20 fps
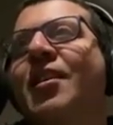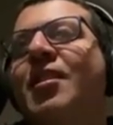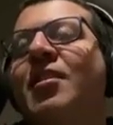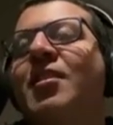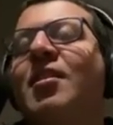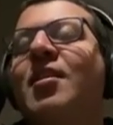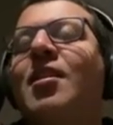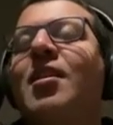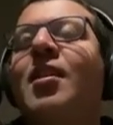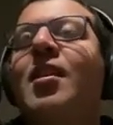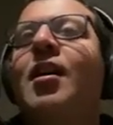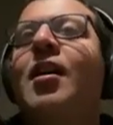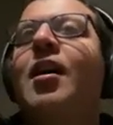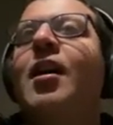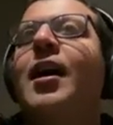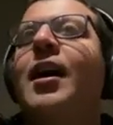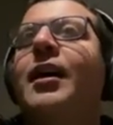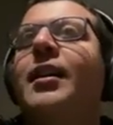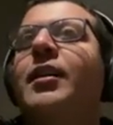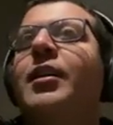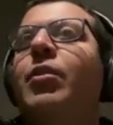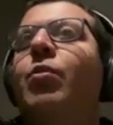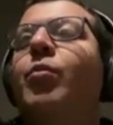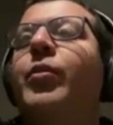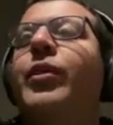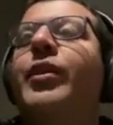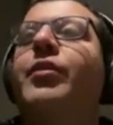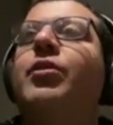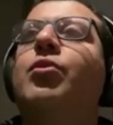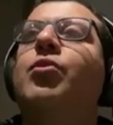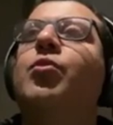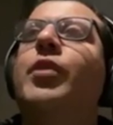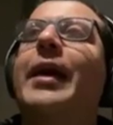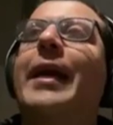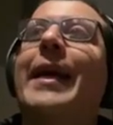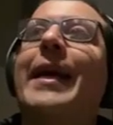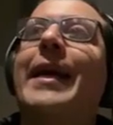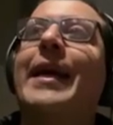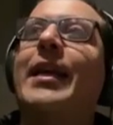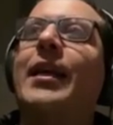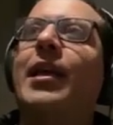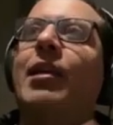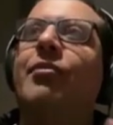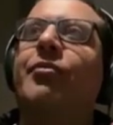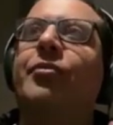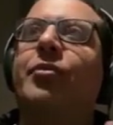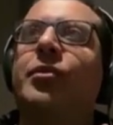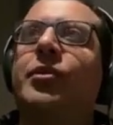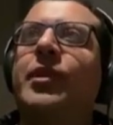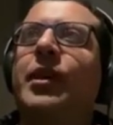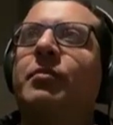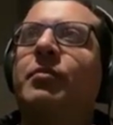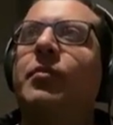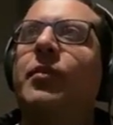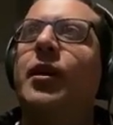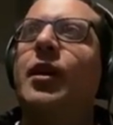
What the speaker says: gun, and we do cleaning for them,